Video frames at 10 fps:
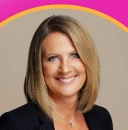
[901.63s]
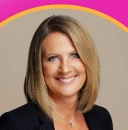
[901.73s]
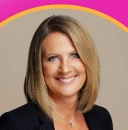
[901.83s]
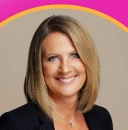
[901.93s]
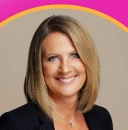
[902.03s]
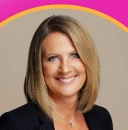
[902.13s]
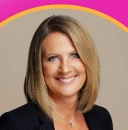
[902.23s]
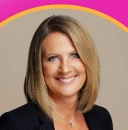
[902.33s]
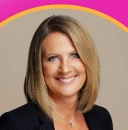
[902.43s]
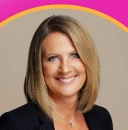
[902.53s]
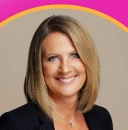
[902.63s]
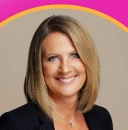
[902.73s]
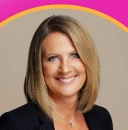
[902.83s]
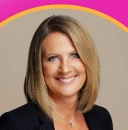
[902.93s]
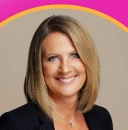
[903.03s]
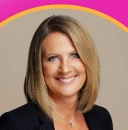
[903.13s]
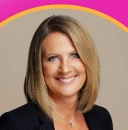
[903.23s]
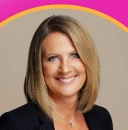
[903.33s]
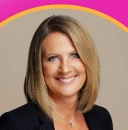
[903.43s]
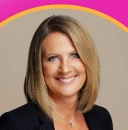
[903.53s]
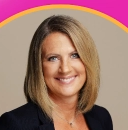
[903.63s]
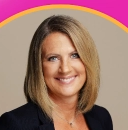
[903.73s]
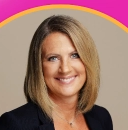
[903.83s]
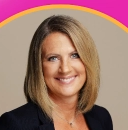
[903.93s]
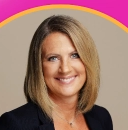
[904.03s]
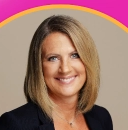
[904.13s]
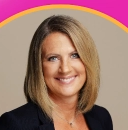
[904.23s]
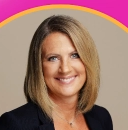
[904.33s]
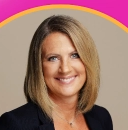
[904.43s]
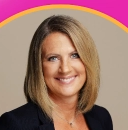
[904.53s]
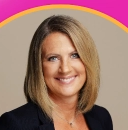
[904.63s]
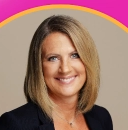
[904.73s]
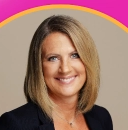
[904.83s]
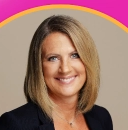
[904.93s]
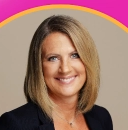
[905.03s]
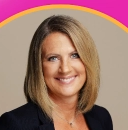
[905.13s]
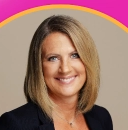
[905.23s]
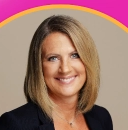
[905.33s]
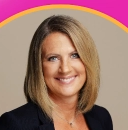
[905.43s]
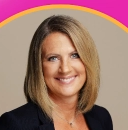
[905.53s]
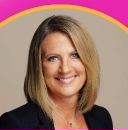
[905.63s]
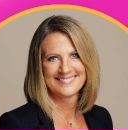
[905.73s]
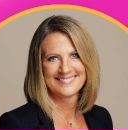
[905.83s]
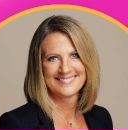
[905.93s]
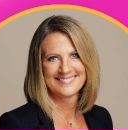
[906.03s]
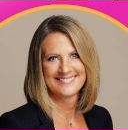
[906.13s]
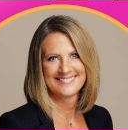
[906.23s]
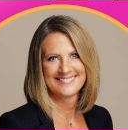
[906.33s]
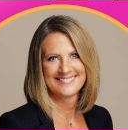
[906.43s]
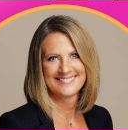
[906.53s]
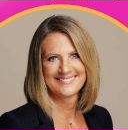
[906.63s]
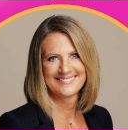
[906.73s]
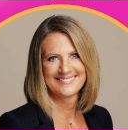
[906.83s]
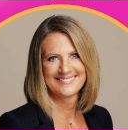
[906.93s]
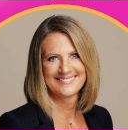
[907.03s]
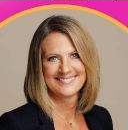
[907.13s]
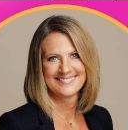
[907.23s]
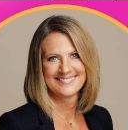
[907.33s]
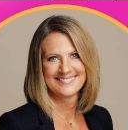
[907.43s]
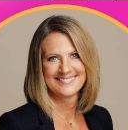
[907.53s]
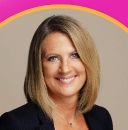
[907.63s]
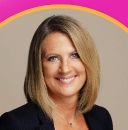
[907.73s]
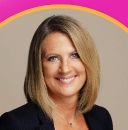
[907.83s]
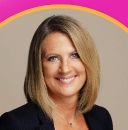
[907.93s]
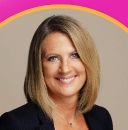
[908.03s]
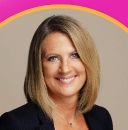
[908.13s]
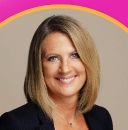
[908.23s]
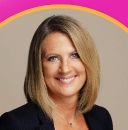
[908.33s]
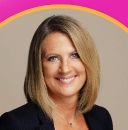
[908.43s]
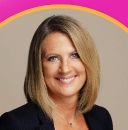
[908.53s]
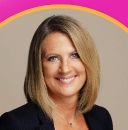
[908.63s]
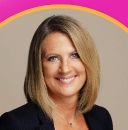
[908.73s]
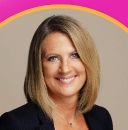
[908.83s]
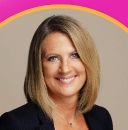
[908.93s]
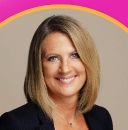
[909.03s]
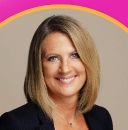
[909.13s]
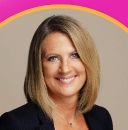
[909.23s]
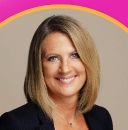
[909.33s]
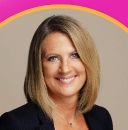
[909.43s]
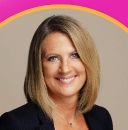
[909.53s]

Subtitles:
(no lip movement)